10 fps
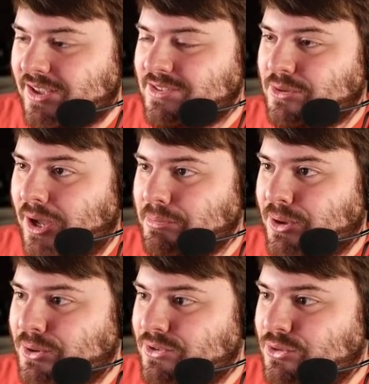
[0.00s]
so I'm
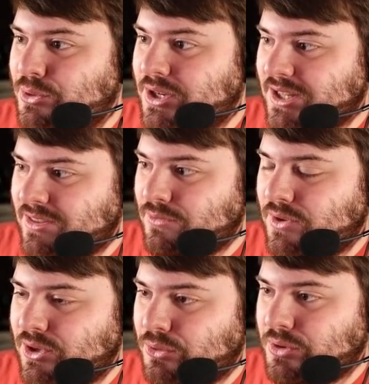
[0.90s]
going to cut this
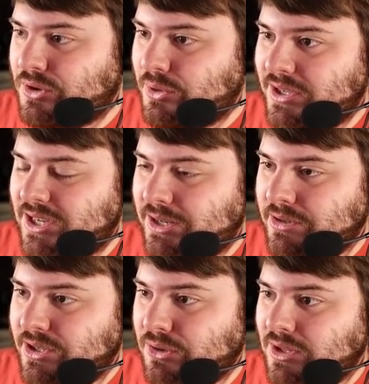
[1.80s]
video real quick, and I'm
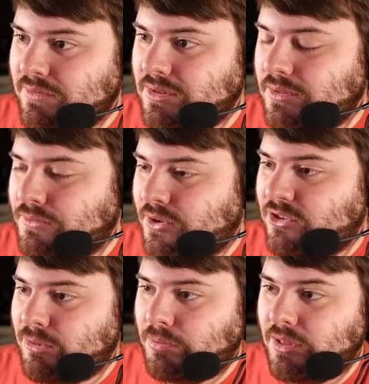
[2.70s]
going to go level the
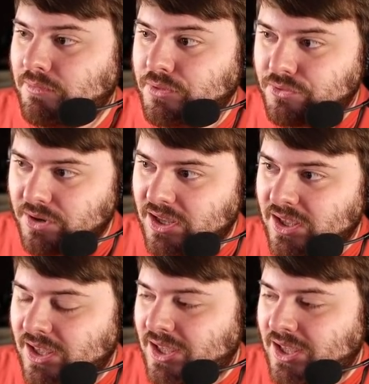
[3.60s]
friendship up to level 3,